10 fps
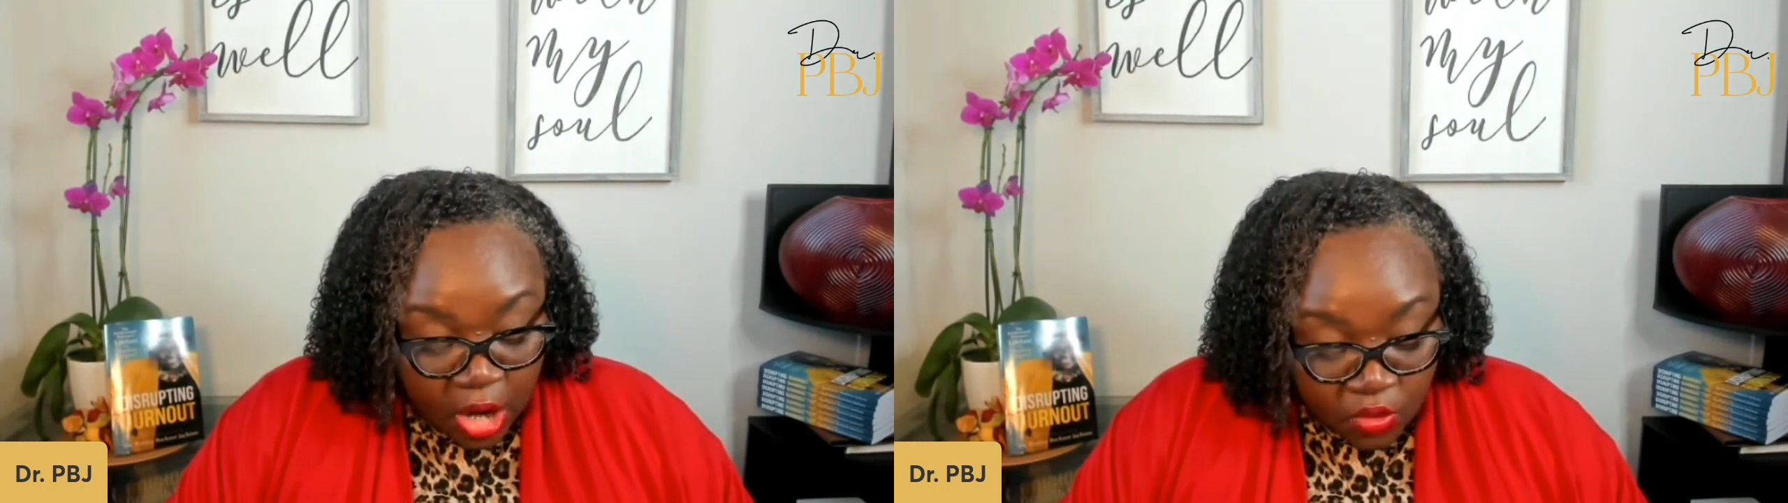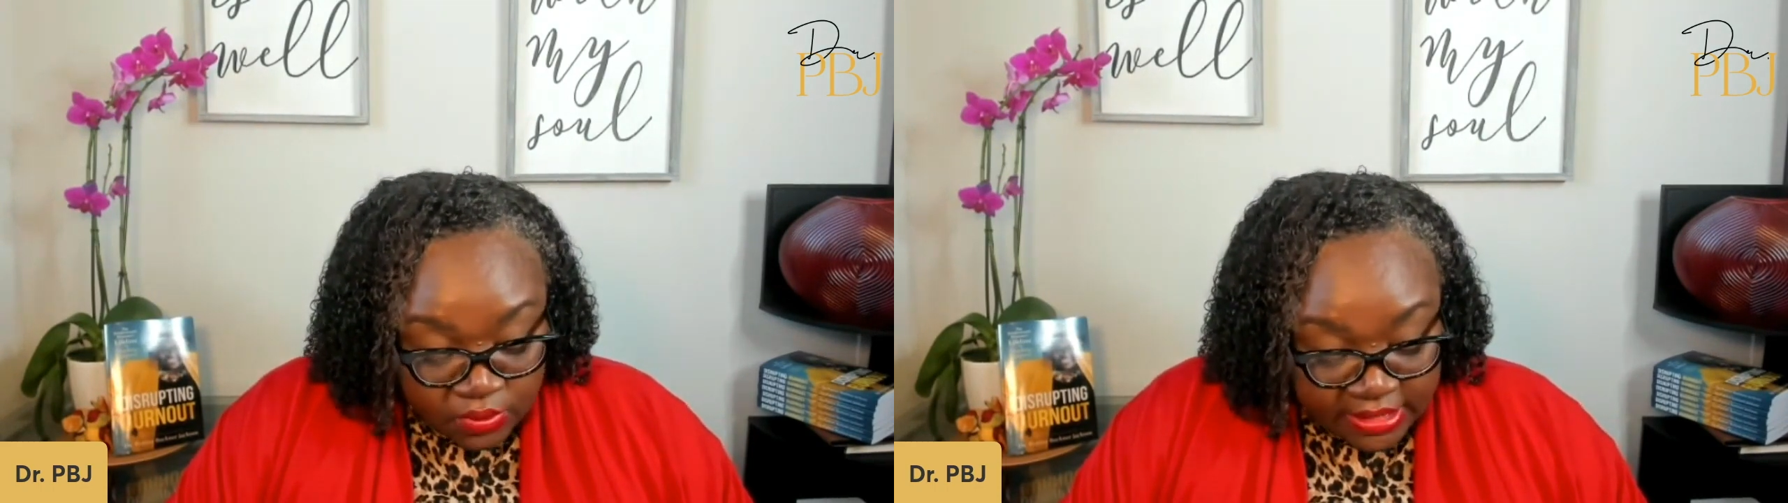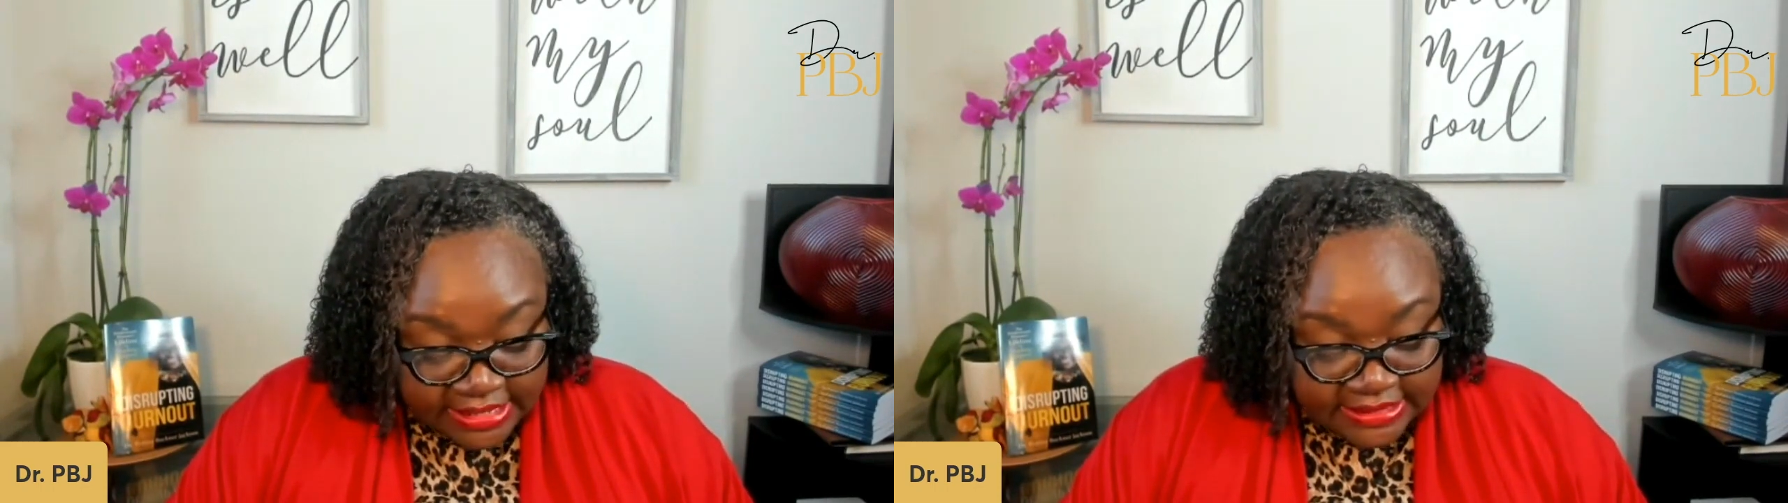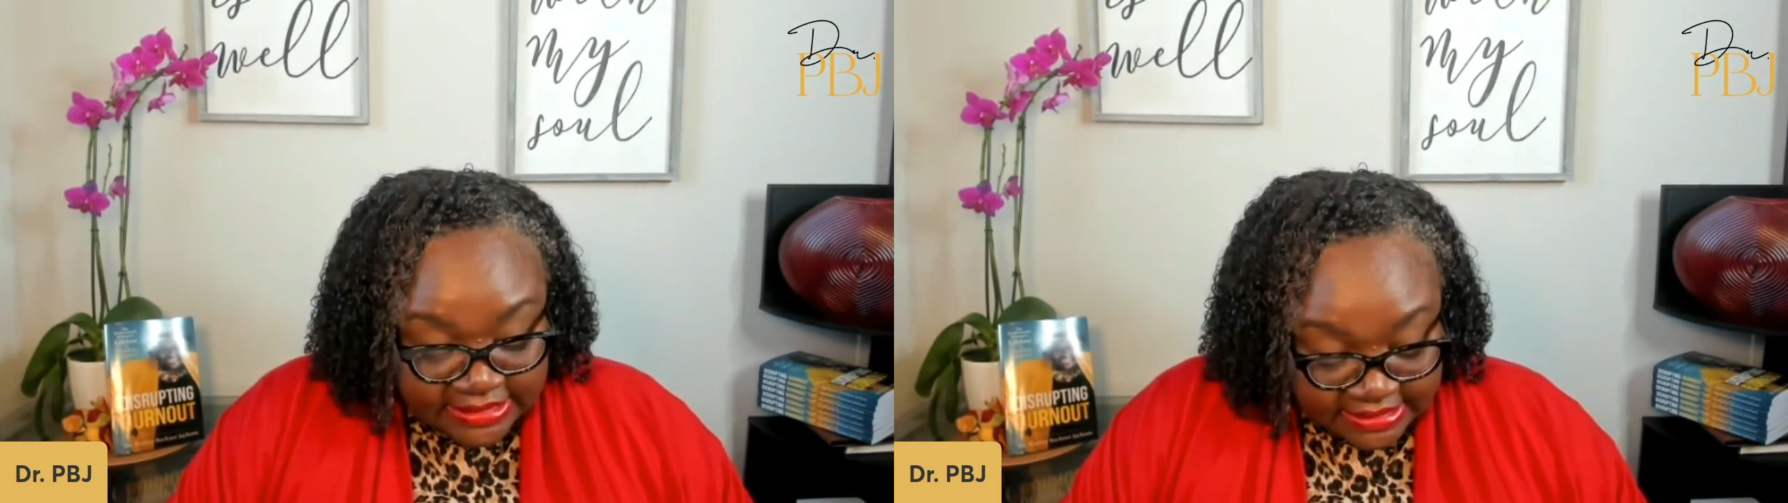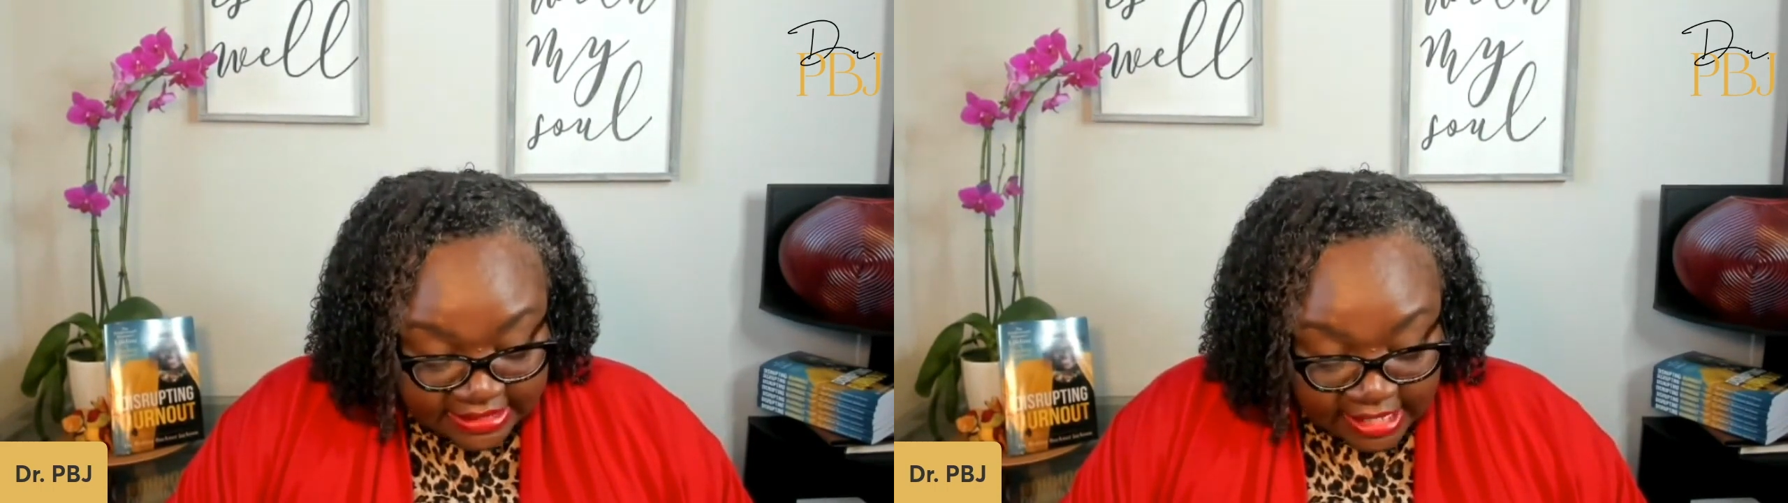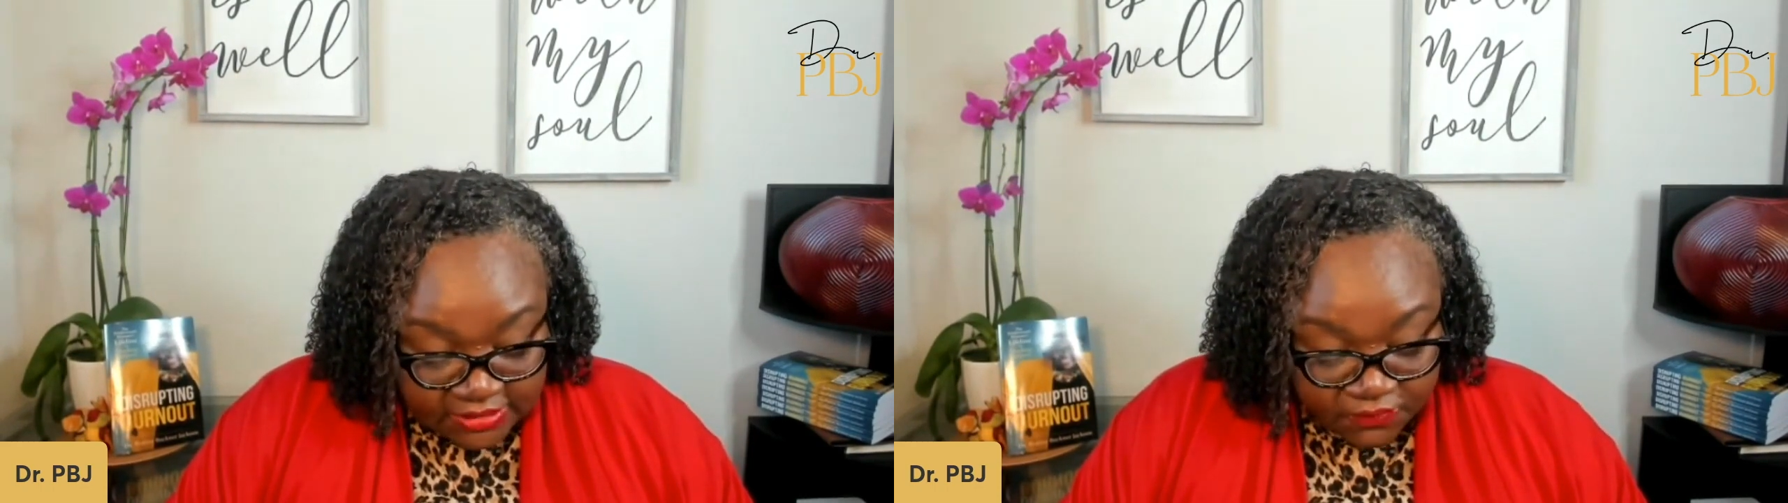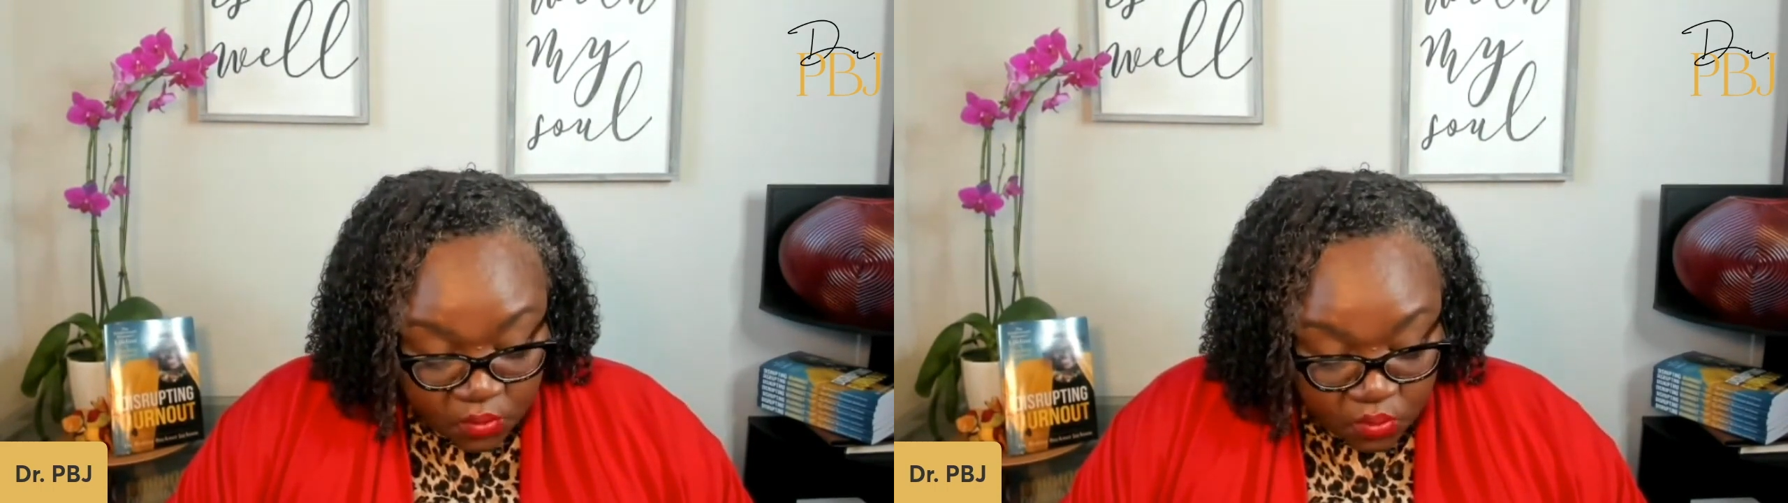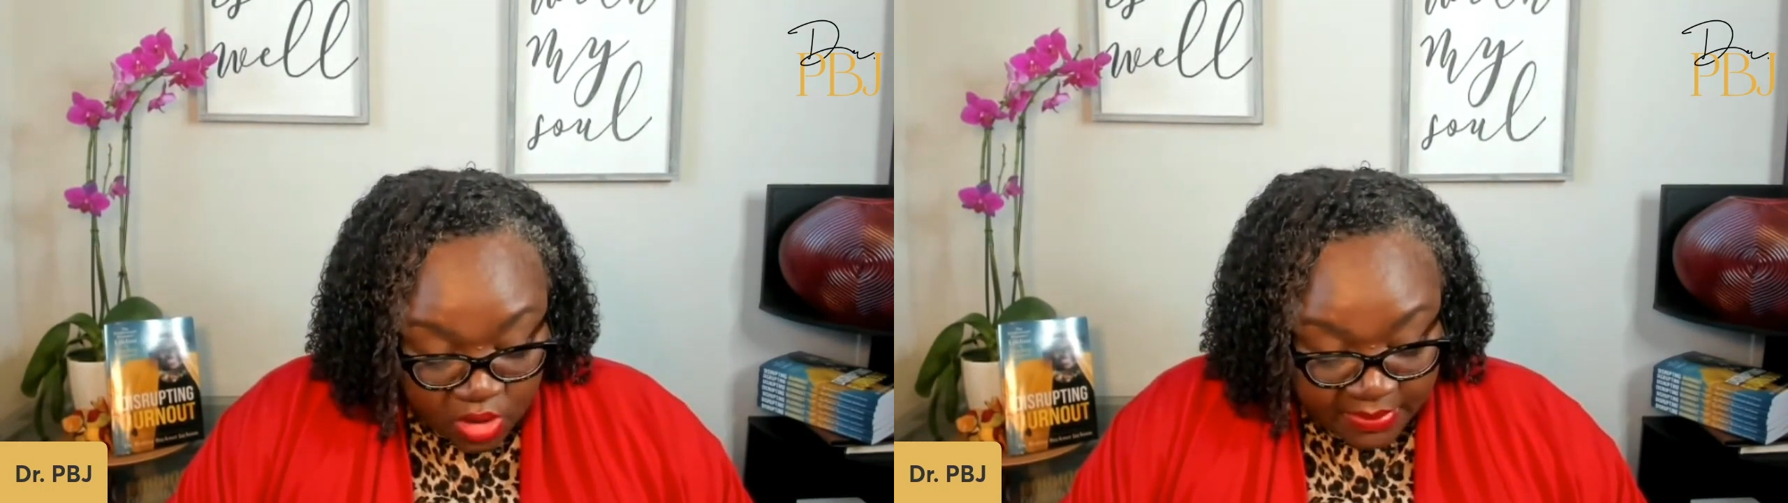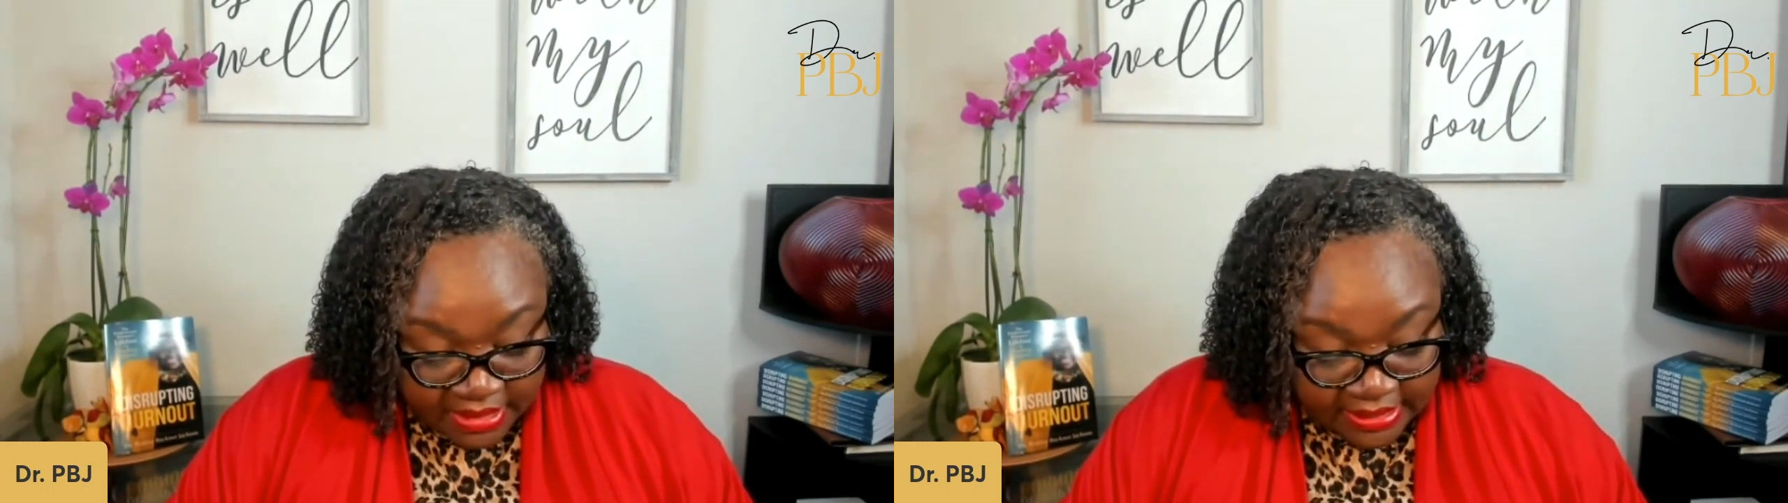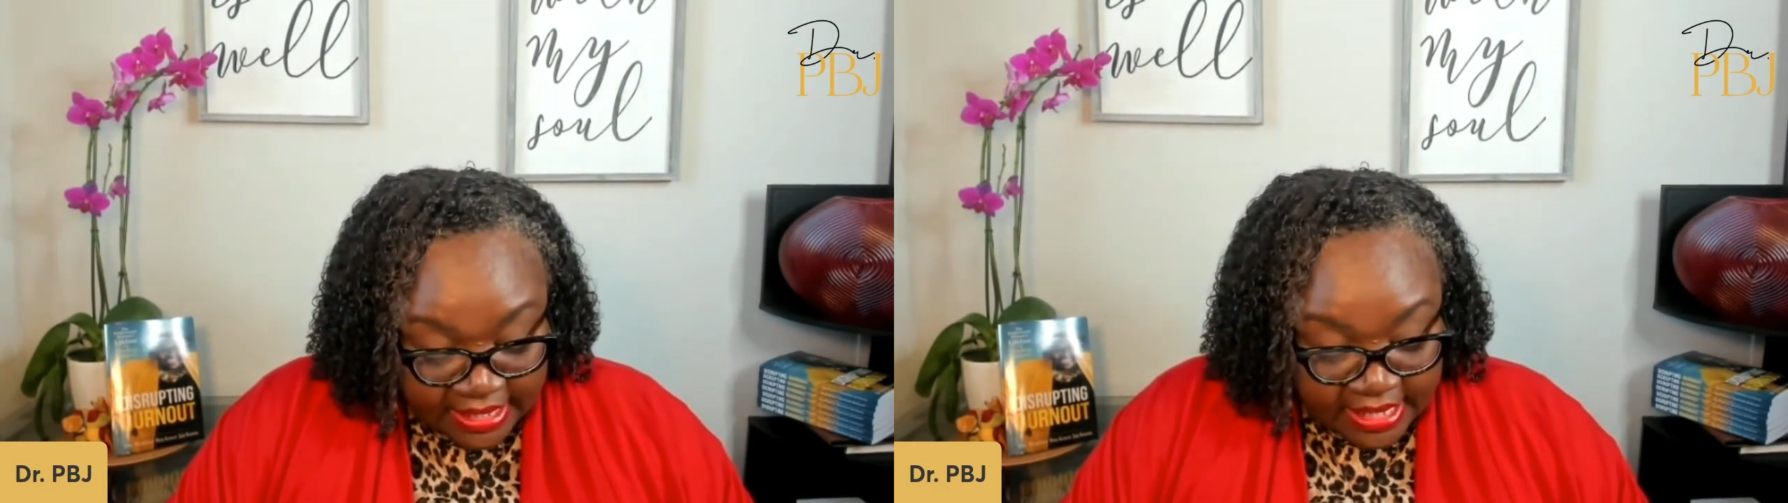only successful woman